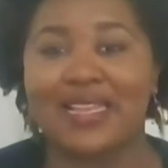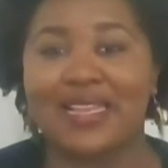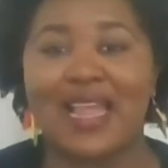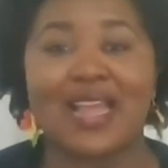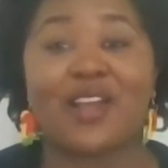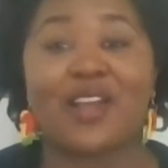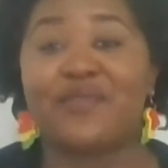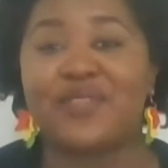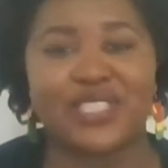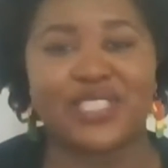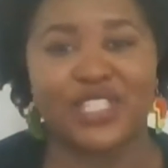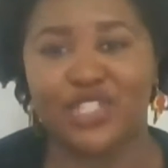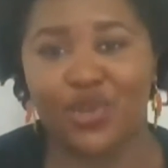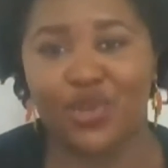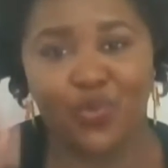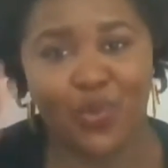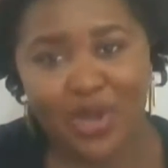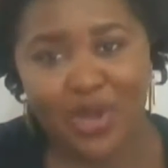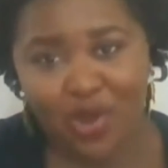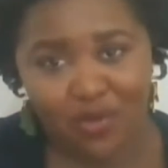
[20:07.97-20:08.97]
That
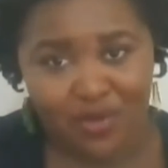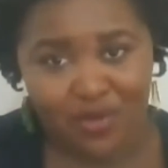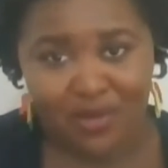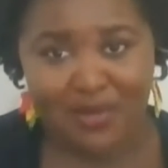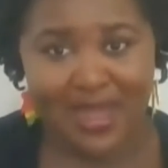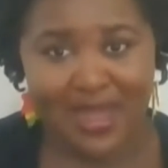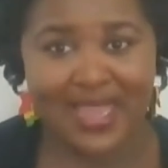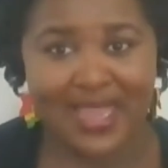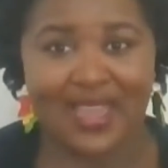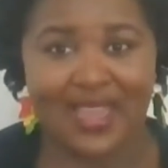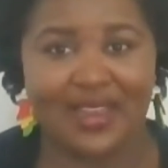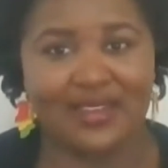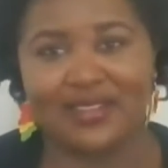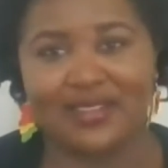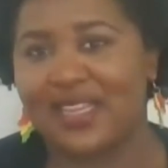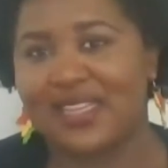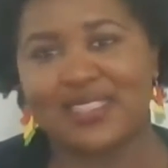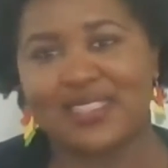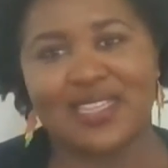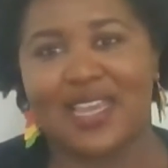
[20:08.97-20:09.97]
conversation went over my head
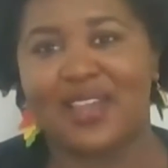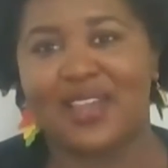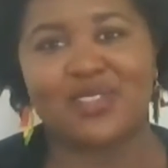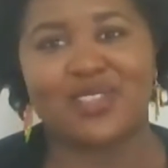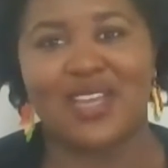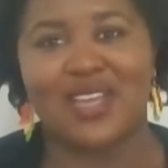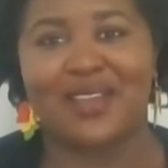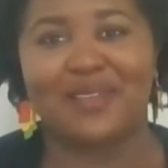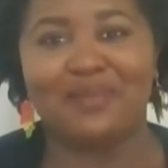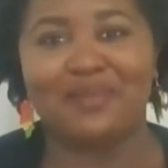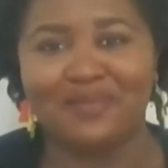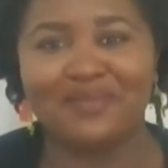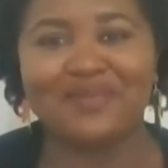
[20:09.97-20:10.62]
the entire time.